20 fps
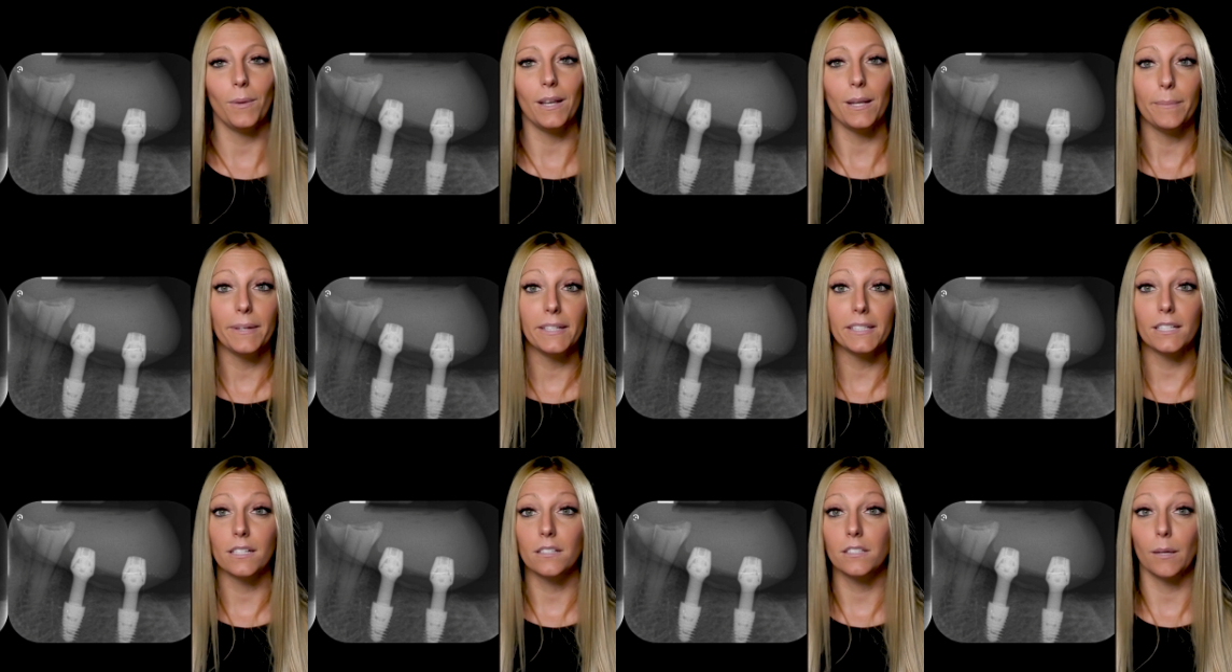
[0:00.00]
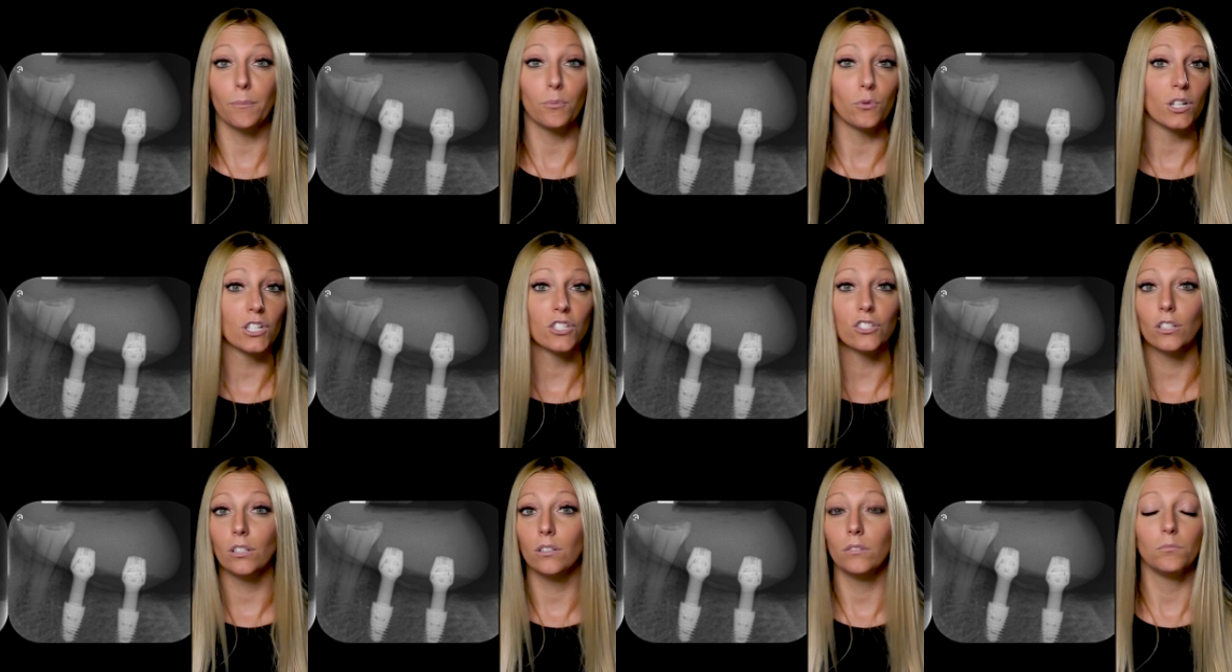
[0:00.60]
millimeters
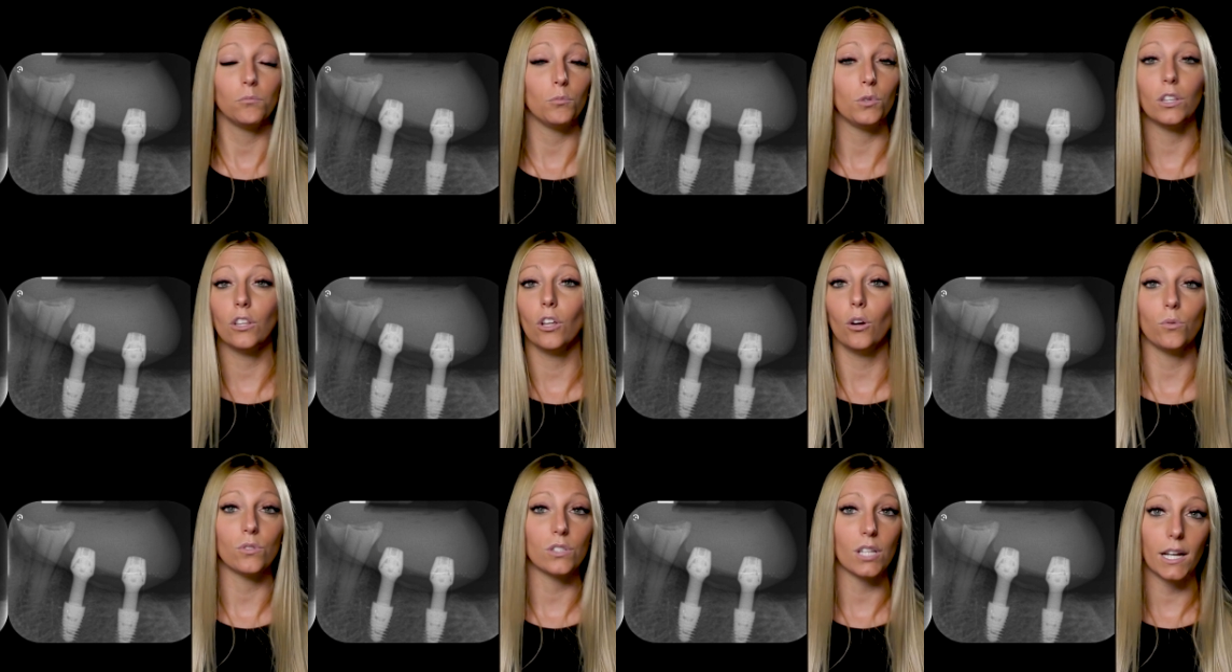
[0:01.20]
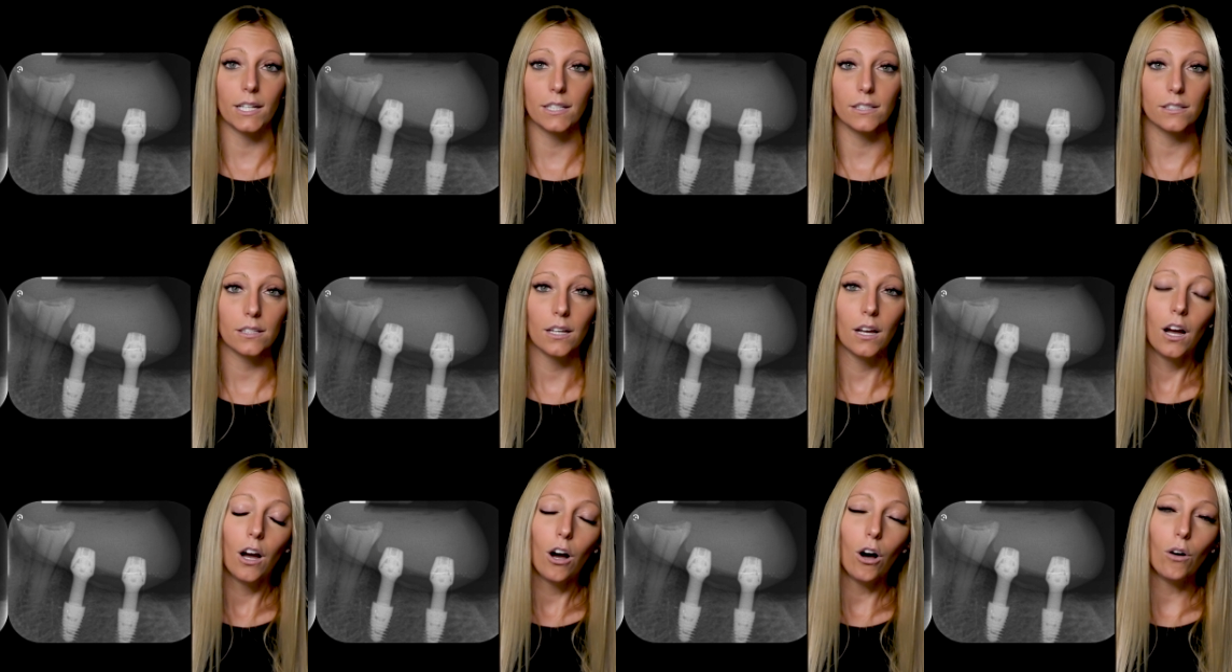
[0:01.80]
subcrestial with no signs
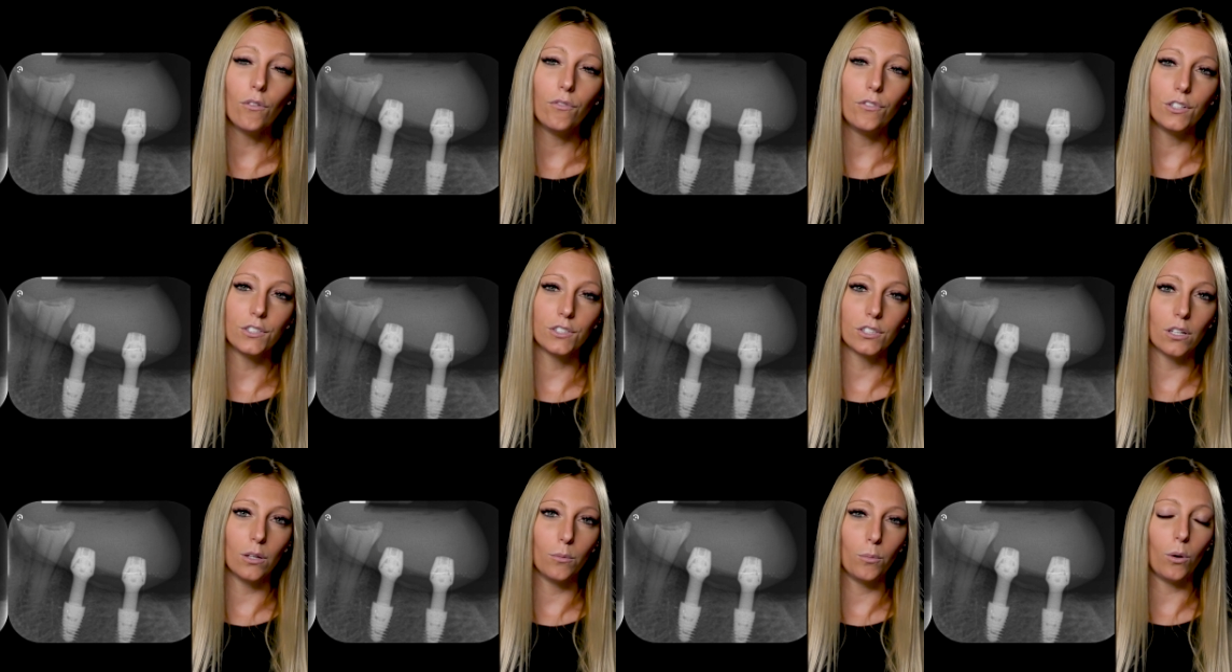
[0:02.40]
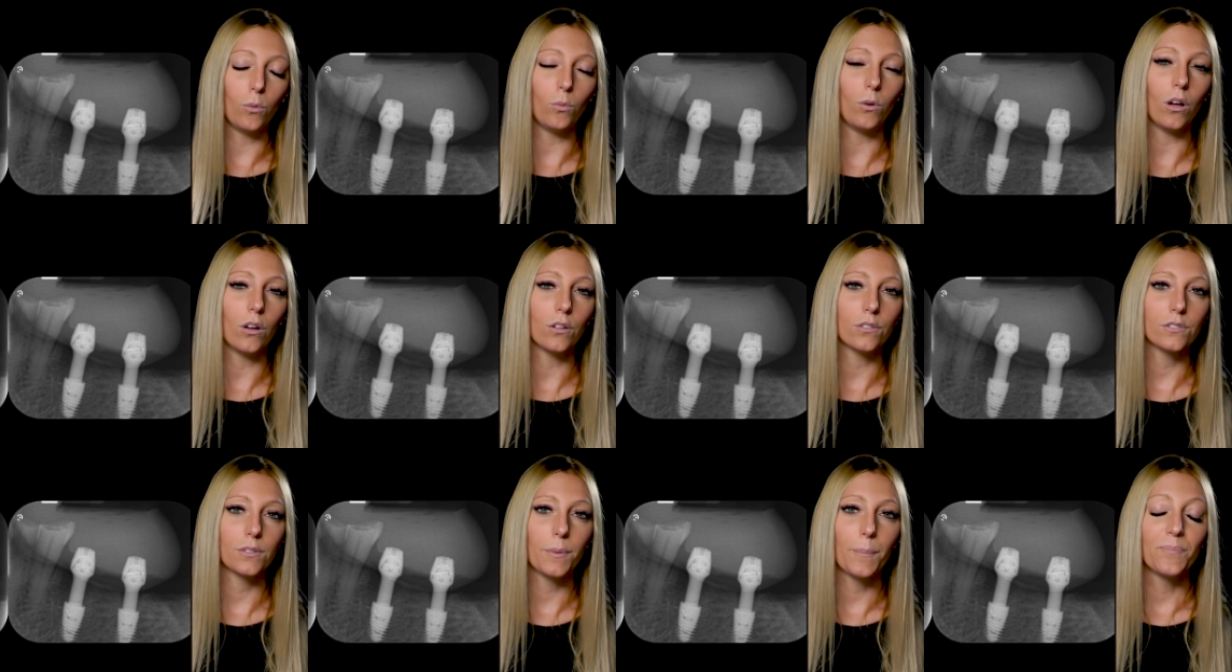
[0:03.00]
of vertical bone
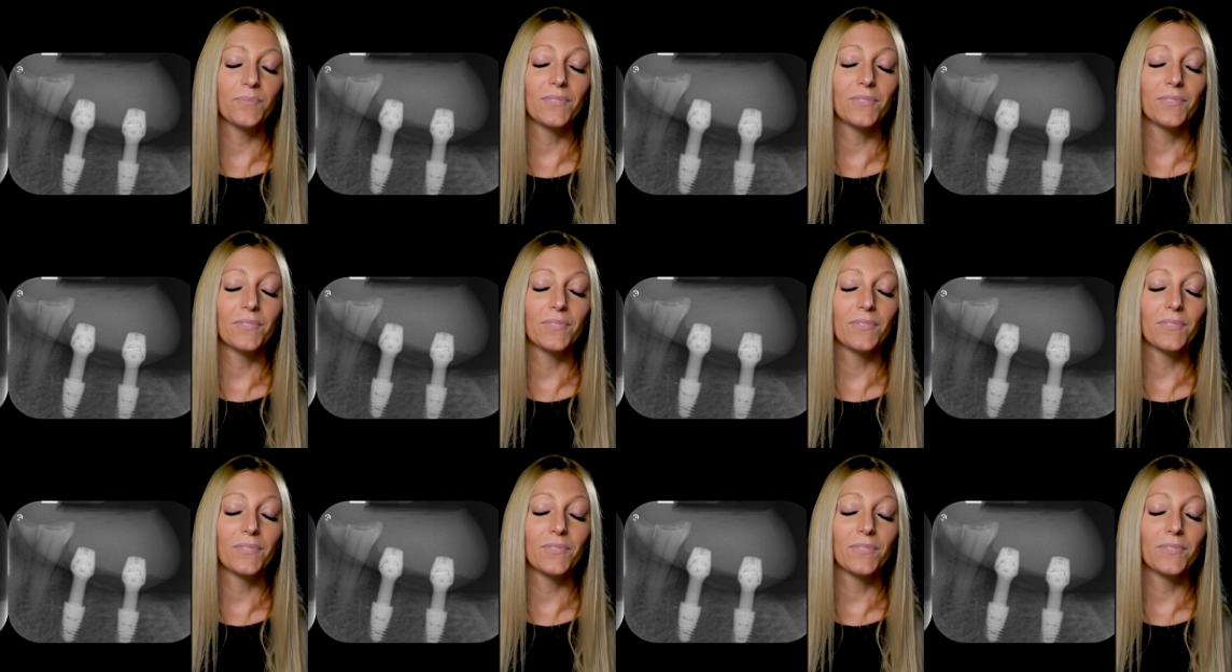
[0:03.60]
loss.